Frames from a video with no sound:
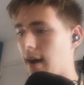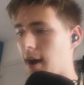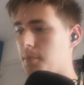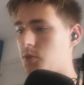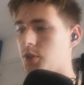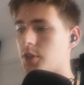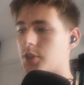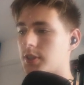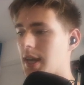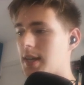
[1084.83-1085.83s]
I'm
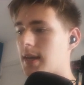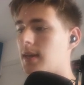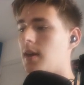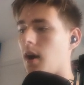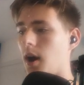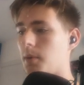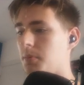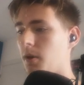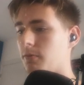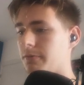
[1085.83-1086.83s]
just saying
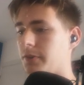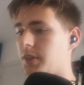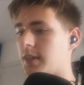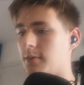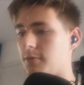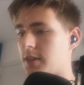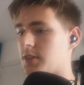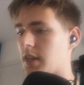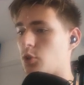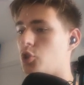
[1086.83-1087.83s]
I'm not fully
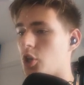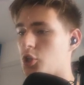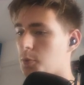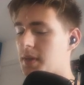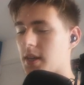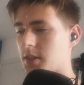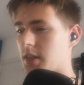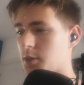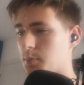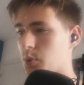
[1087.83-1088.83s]
convinced that just because
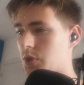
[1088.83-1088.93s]
it is